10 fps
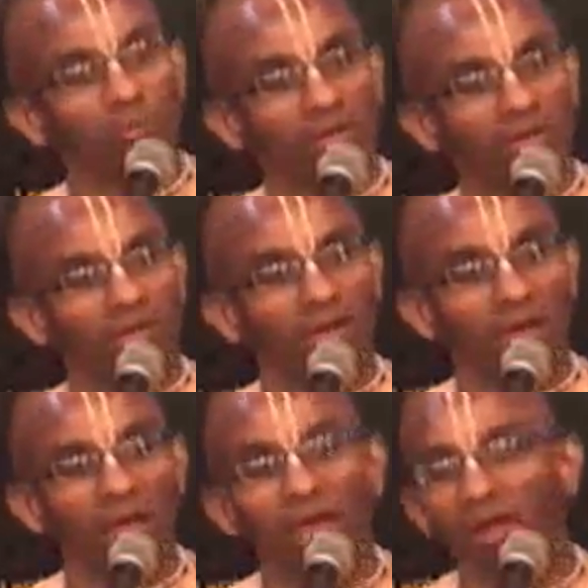way.
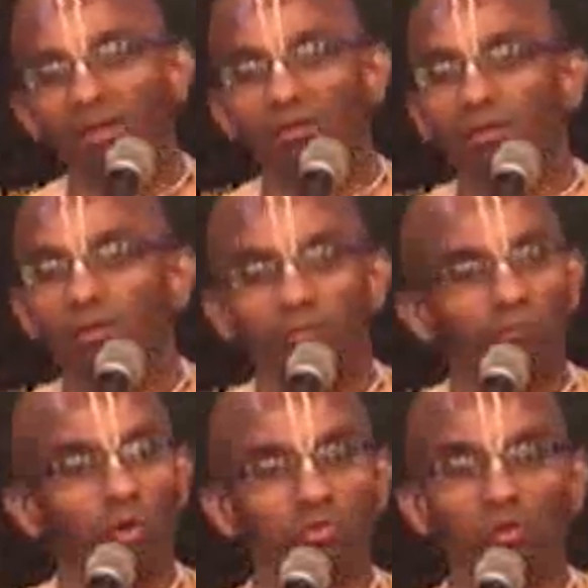And
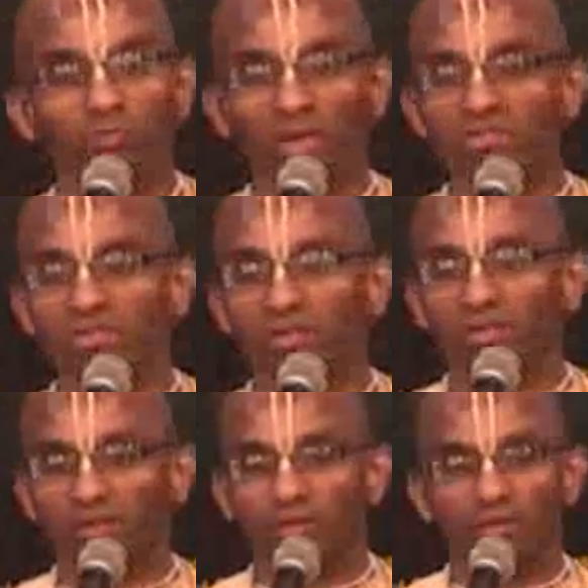both of us
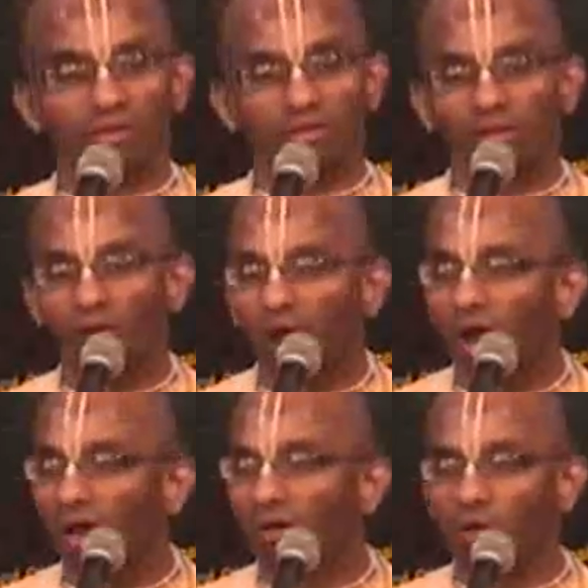
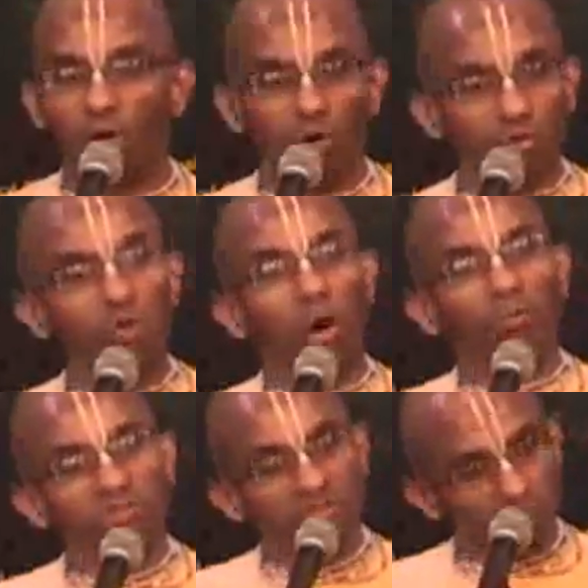are on two
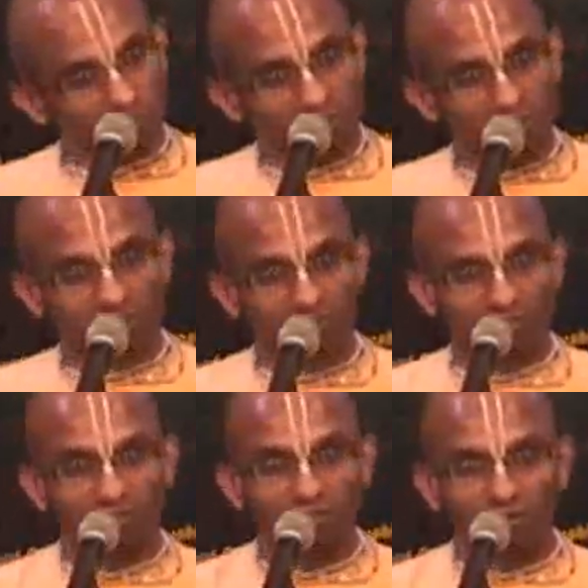opposite ways.
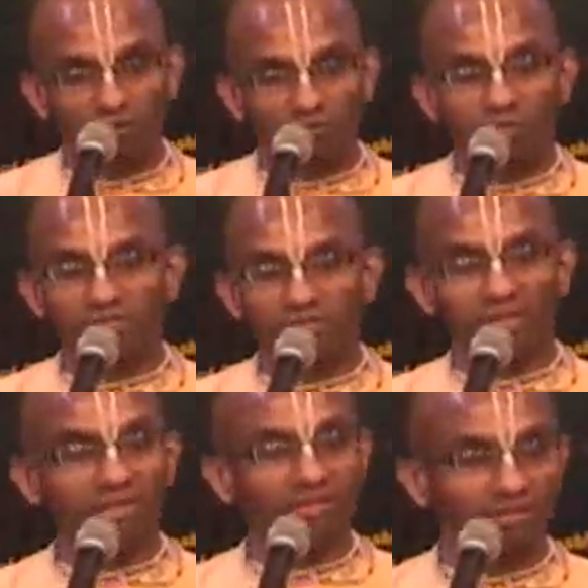So it's
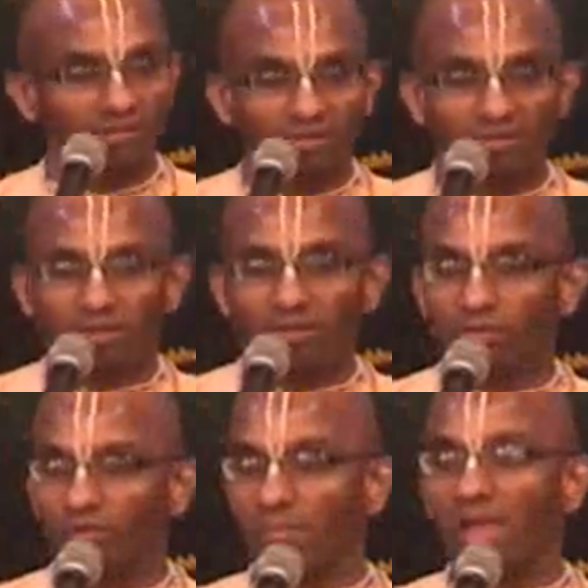like, you
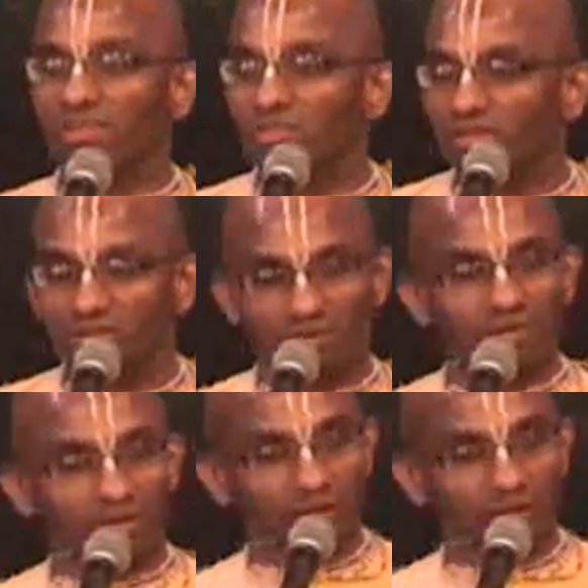know, imagine, uh,